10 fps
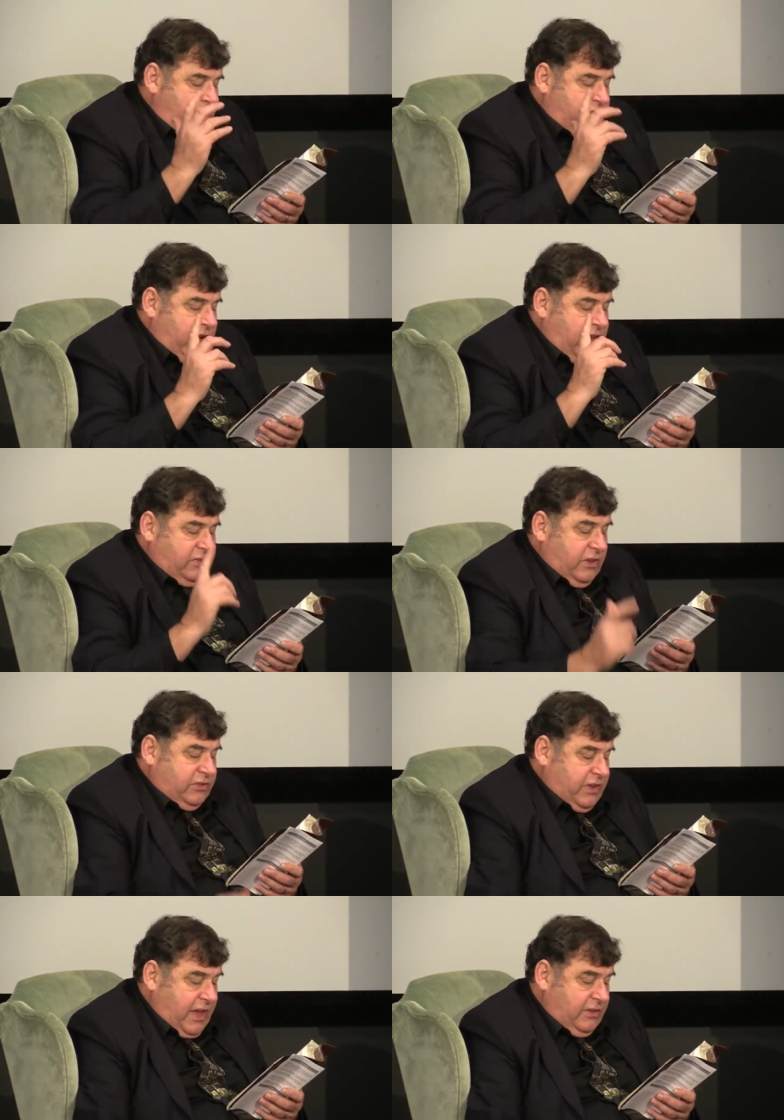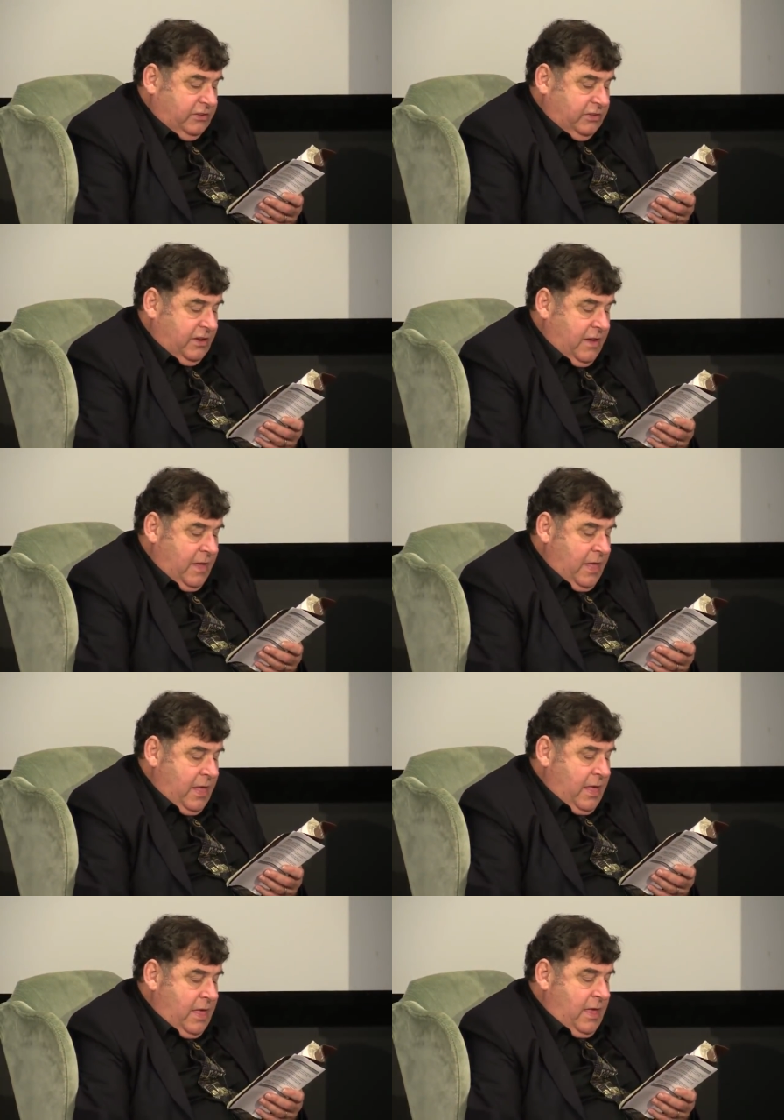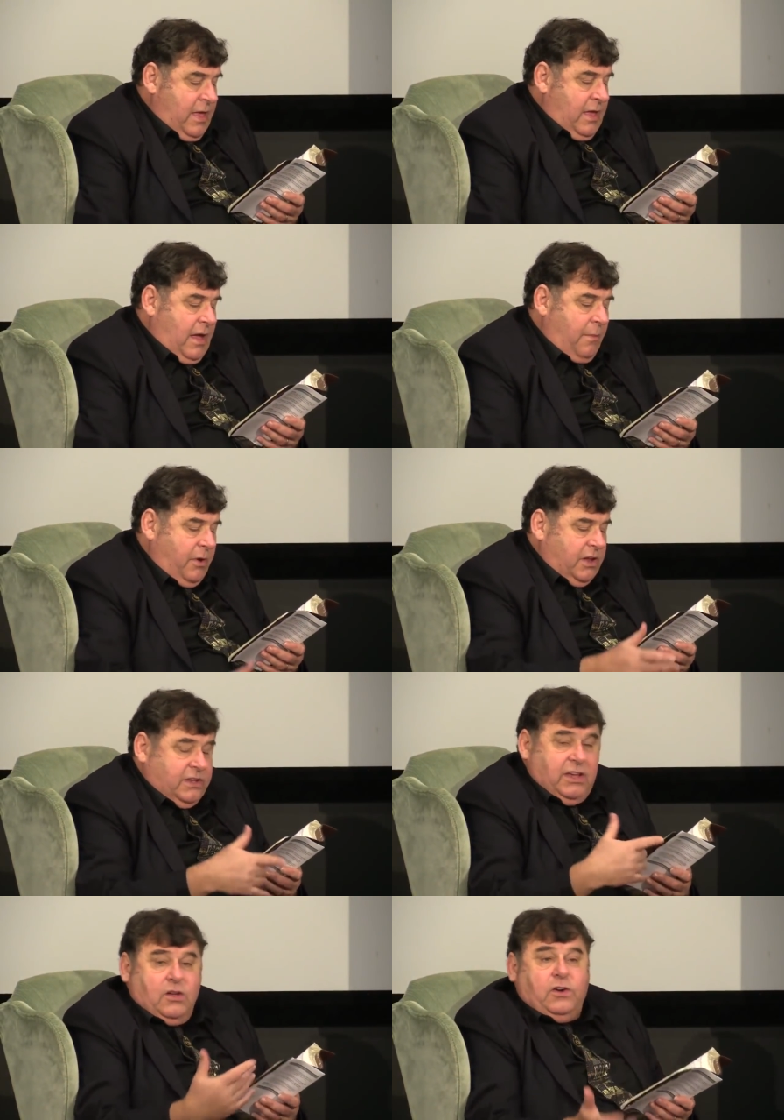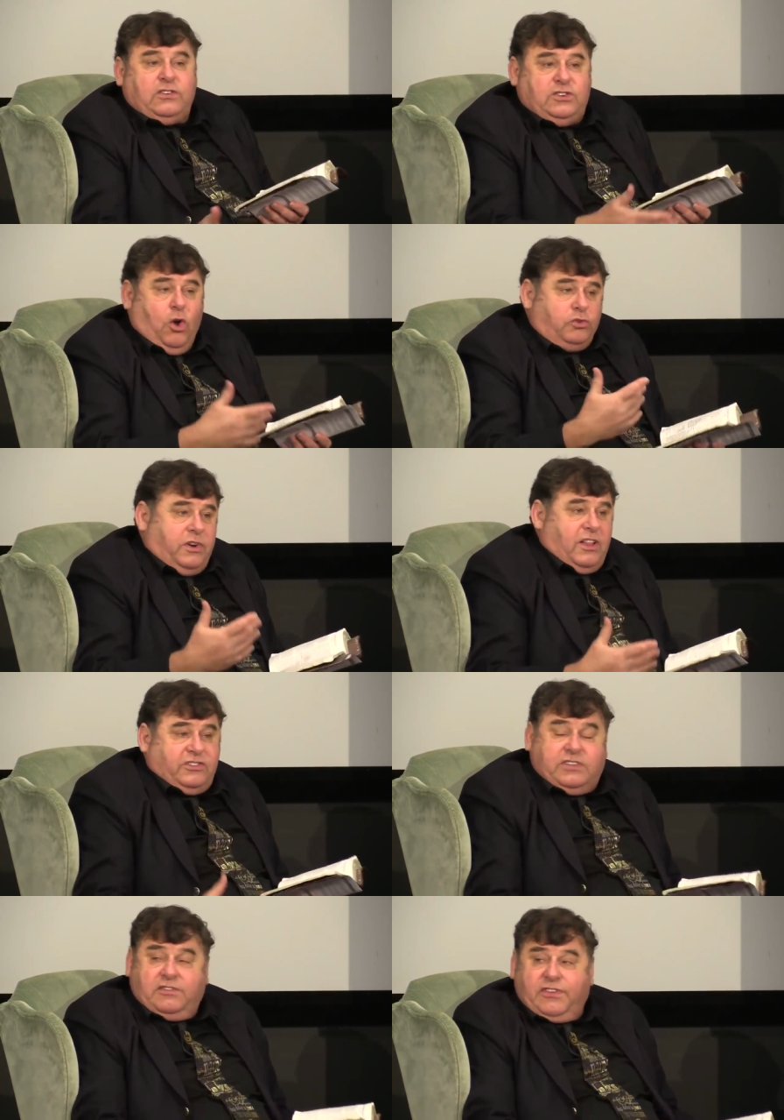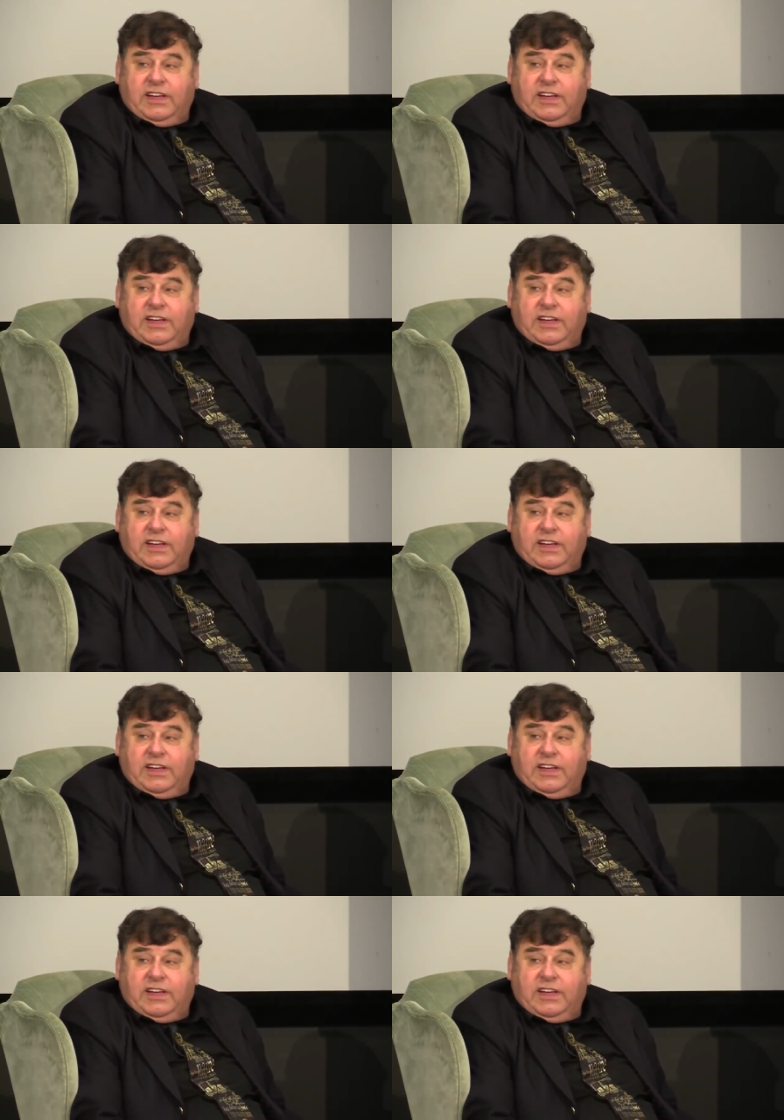Jesus says, I'm going to kill her children and stuff